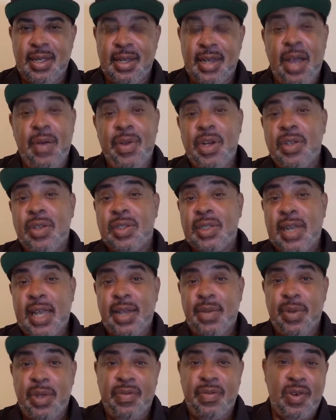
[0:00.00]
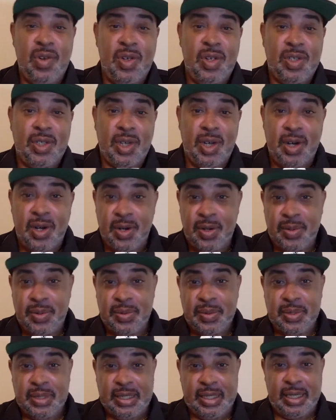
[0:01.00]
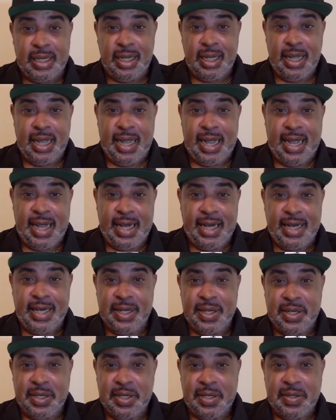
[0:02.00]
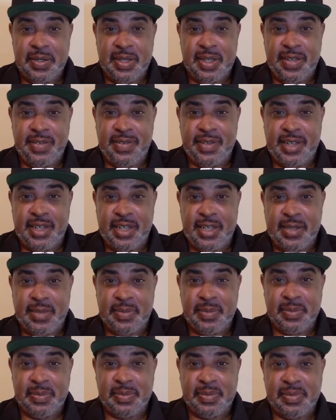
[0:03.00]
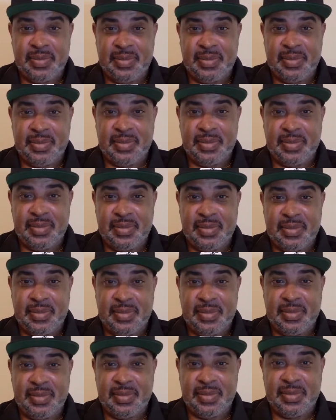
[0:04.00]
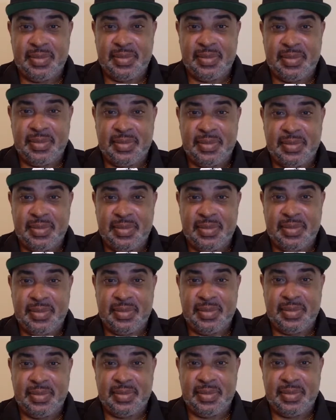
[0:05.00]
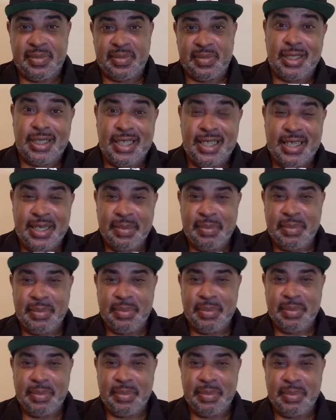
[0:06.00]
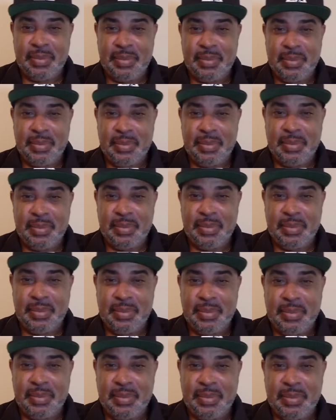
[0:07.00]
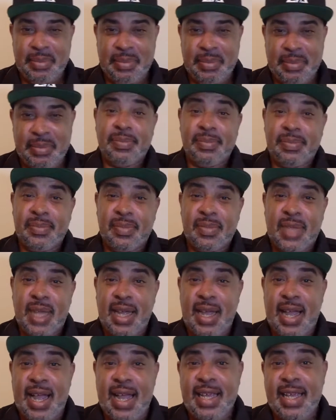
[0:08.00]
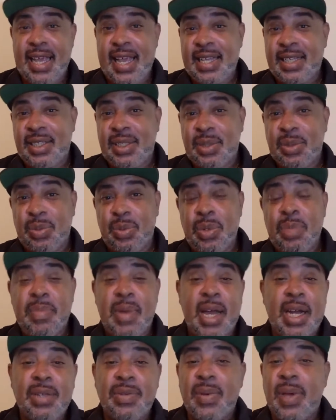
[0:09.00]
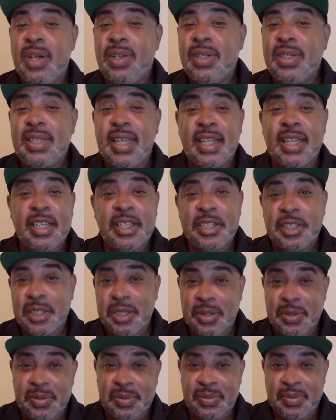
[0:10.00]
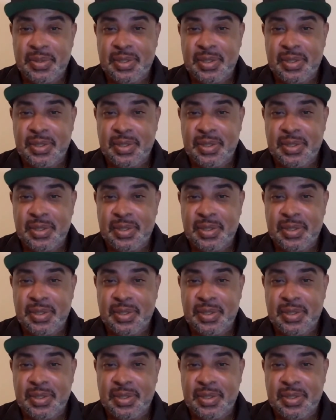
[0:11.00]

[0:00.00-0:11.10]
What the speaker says: Now, it looks like we've lost Earl. I don't know if we said too much about his Georgia's team, but I guess we might as well just end the show.